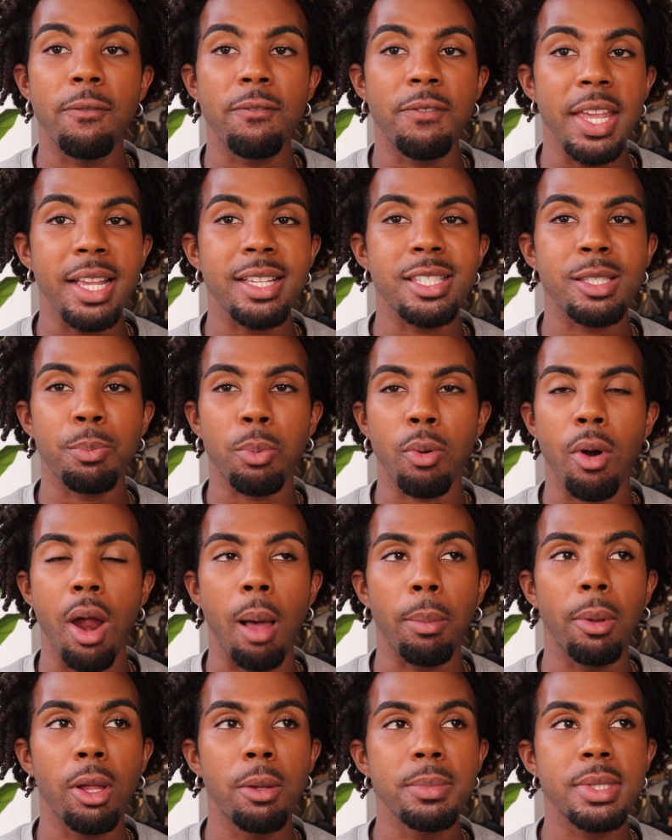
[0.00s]
fix
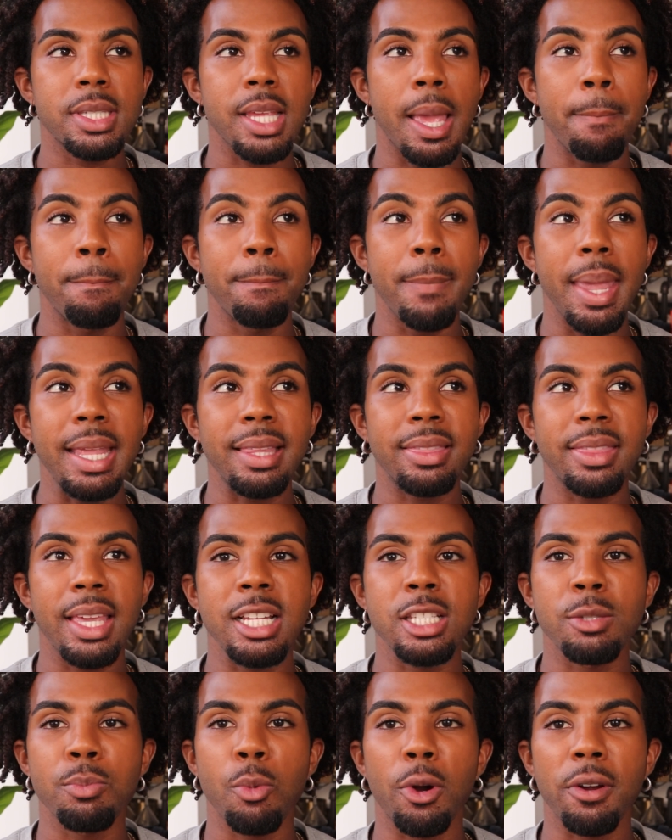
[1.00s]
problems and make
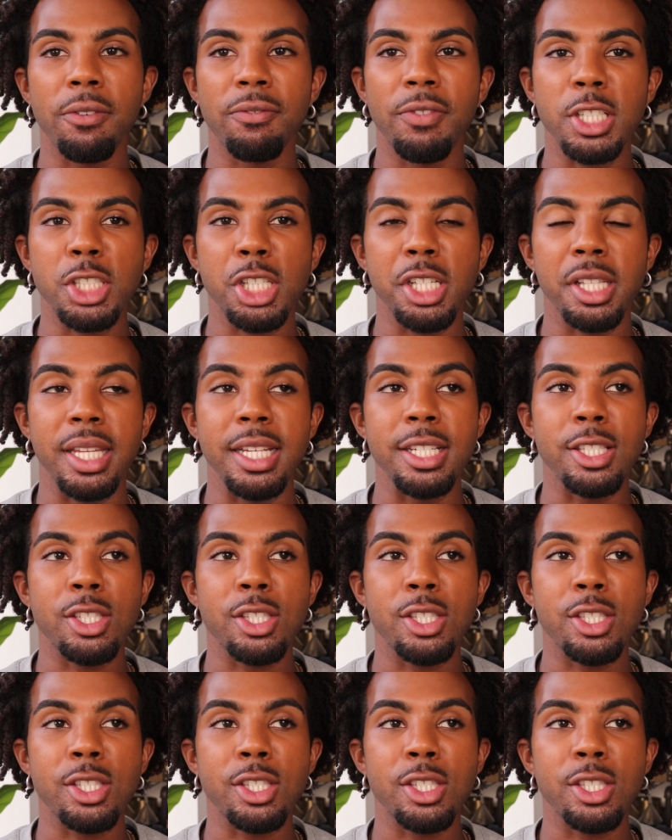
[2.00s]
things more efficiently.